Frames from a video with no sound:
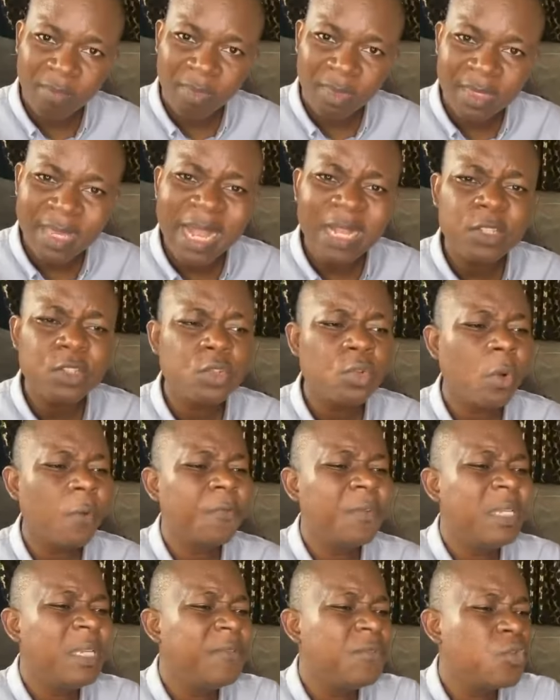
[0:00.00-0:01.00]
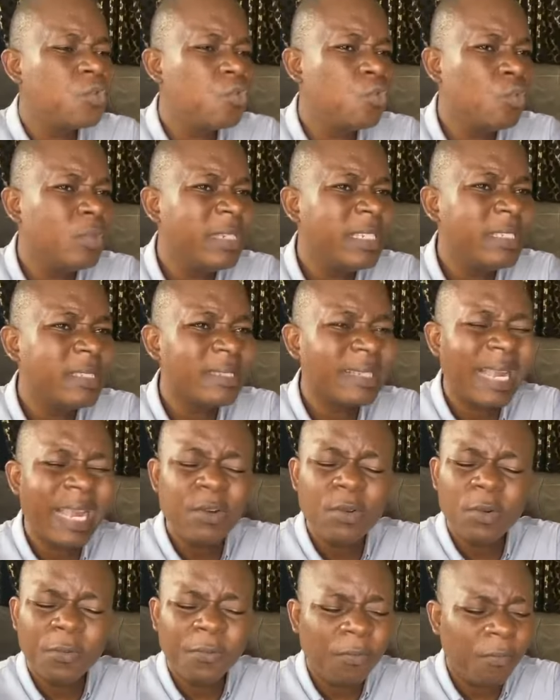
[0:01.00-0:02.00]
That stuff gives you this
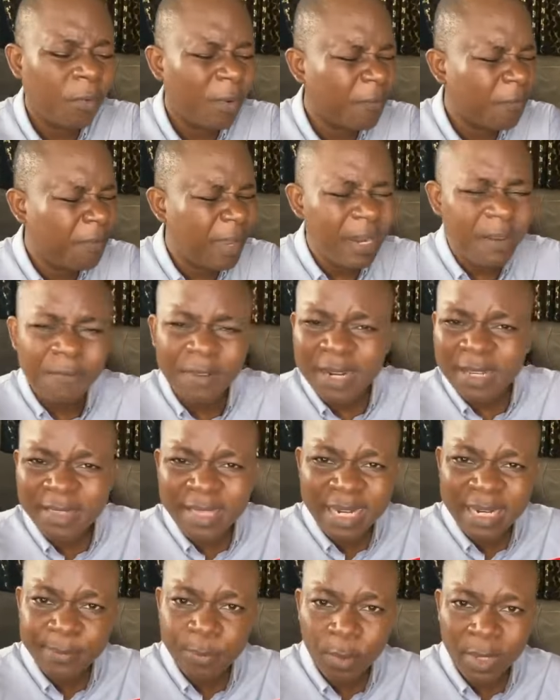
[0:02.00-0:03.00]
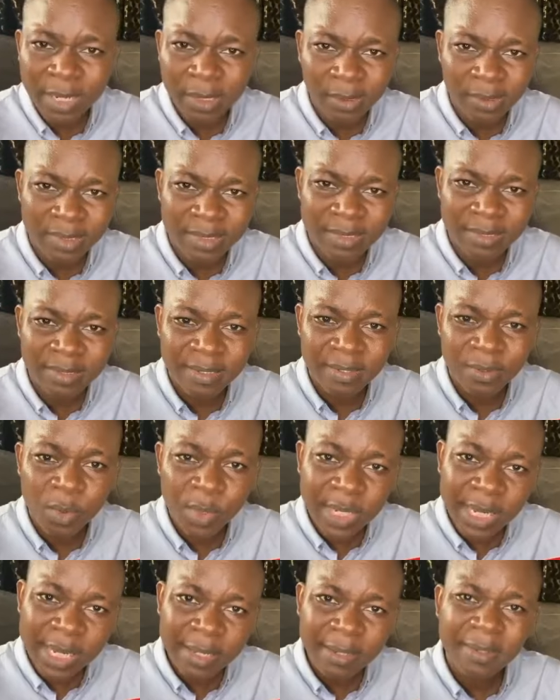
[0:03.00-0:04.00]
kind of very, very terrible health.
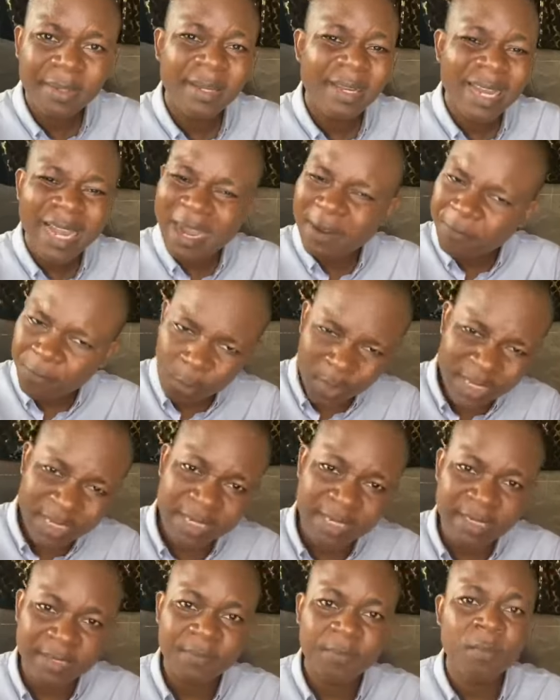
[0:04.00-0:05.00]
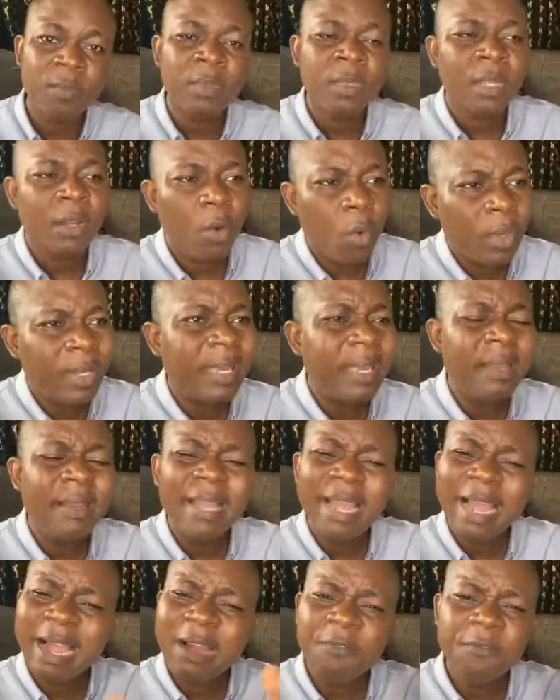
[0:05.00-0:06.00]
Okay? Avoid it. Okay?
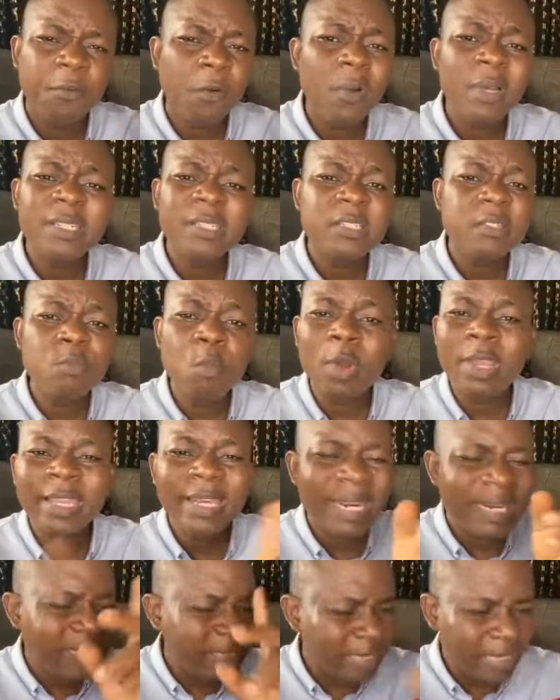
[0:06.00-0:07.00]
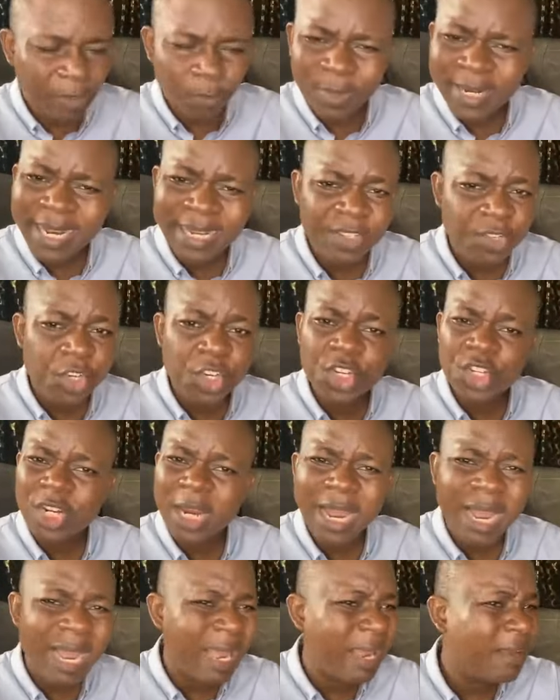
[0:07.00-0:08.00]
Avoid smoking anything, whether it's
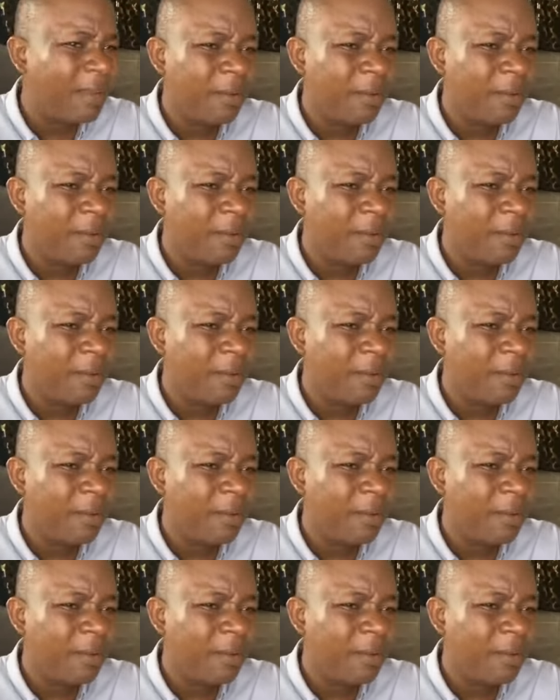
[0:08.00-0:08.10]
shisha,